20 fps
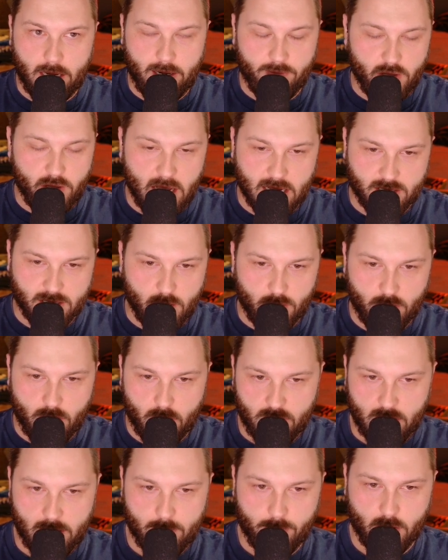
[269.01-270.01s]
If you guys don't know
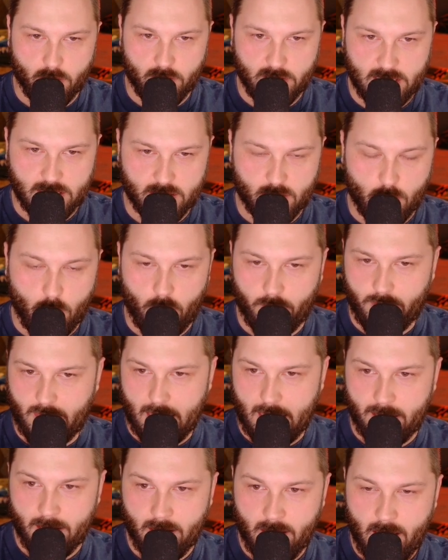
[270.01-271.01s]
them, they're a Discord
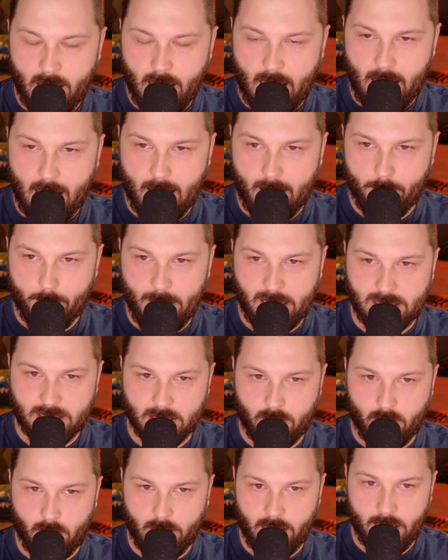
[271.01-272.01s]
that
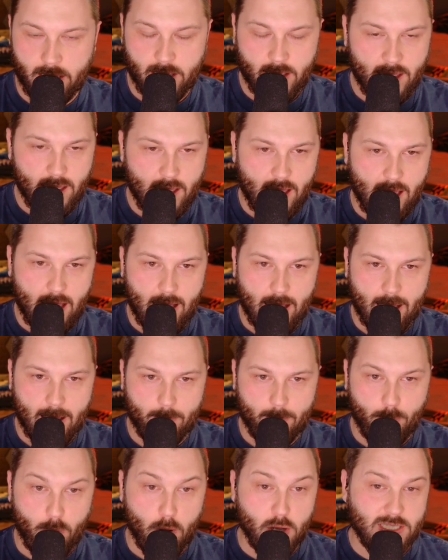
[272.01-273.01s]
basically
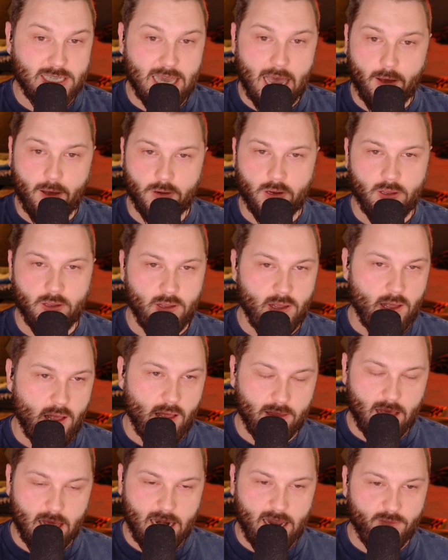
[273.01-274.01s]
puts out a
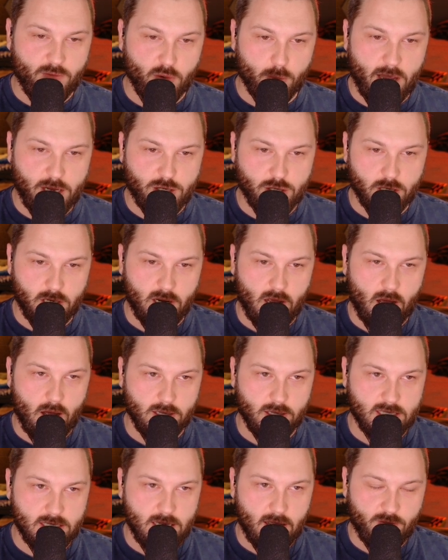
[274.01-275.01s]
lot of information
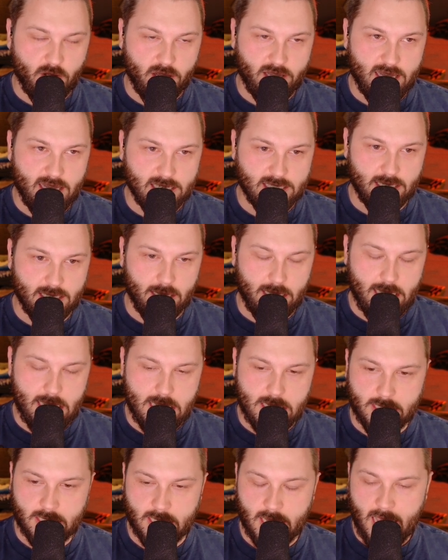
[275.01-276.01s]
on stuff like this and
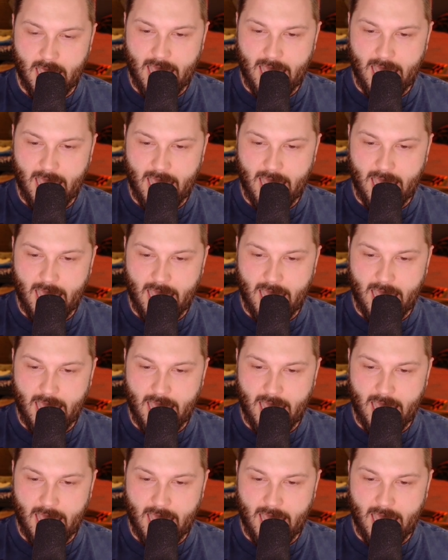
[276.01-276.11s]
leaks.